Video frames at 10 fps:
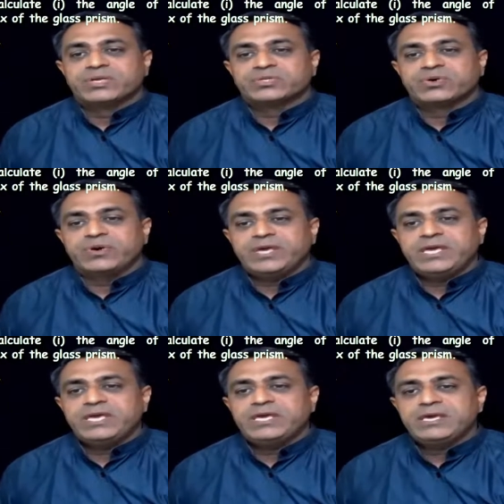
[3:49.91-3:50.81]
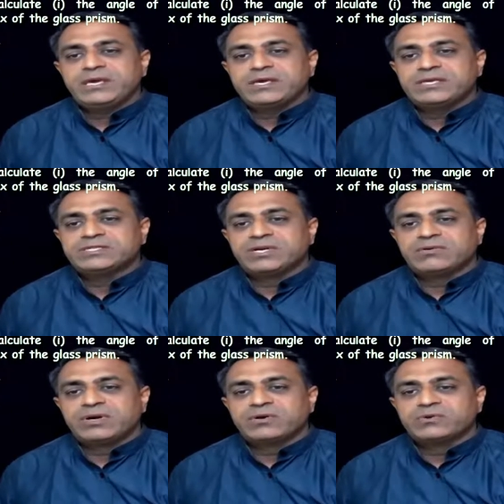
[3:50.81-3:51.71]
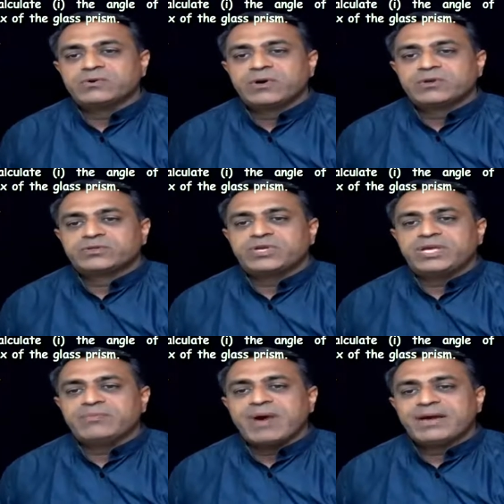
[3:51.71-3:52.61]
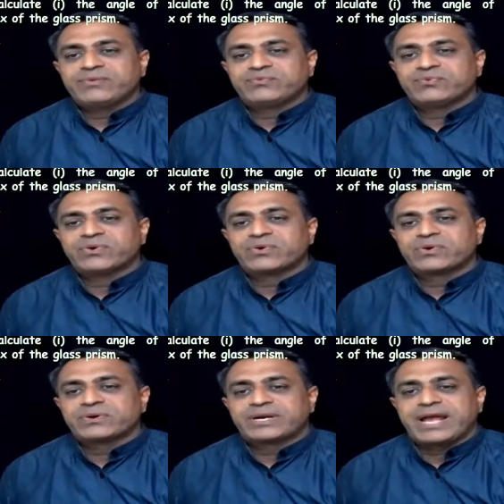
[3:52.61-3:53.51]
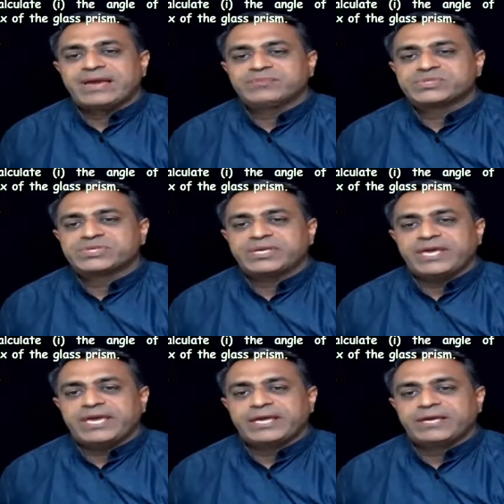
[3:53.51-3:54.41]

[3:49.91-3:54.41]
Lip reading: so E is equal to 3 by 4 times A.